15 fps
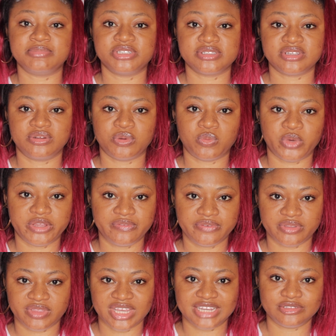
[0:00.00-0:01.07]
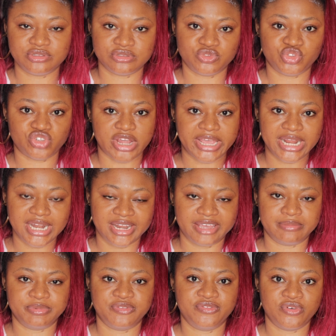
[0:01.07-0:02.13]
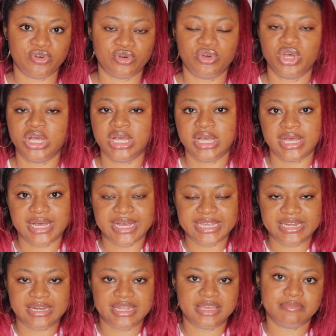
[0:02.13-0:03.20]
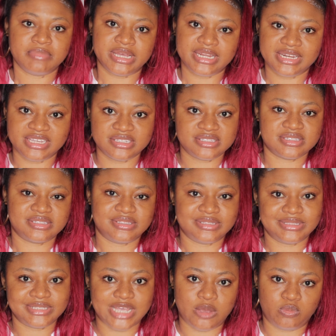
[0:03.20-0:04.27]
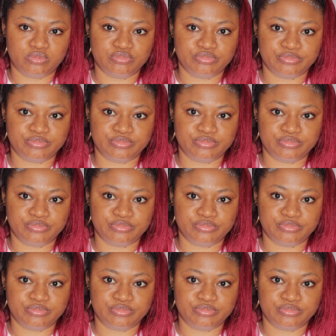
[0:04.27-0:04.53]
I'm just going to wait for that to dry clear before I lay my lace down.